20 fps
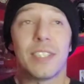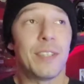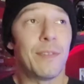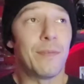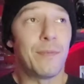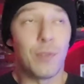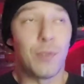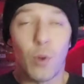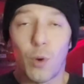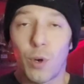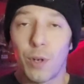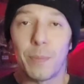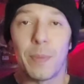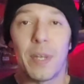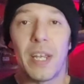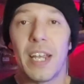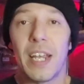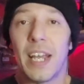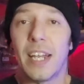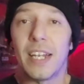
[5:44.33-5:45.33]
It floored
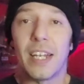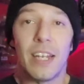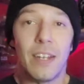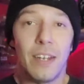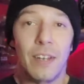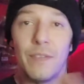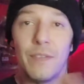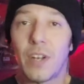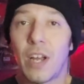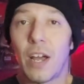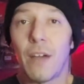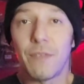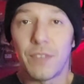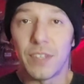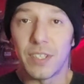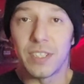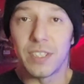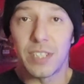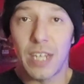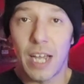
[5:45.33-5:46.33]
me, and then even
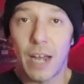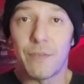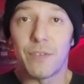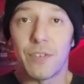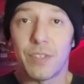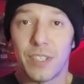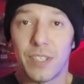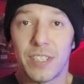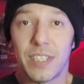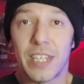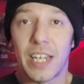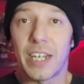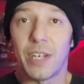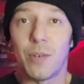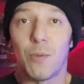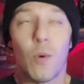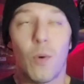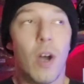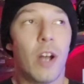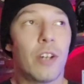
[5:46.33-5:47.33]
after the, after the
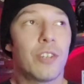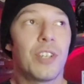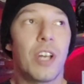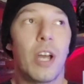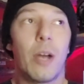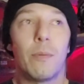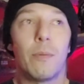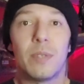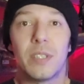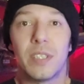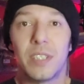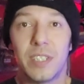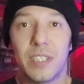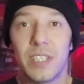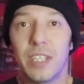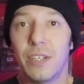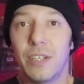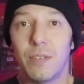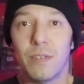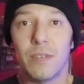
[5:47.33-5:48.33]
second watch, I was
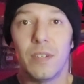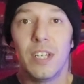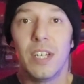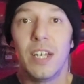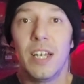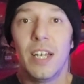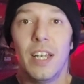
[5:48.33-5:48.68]
still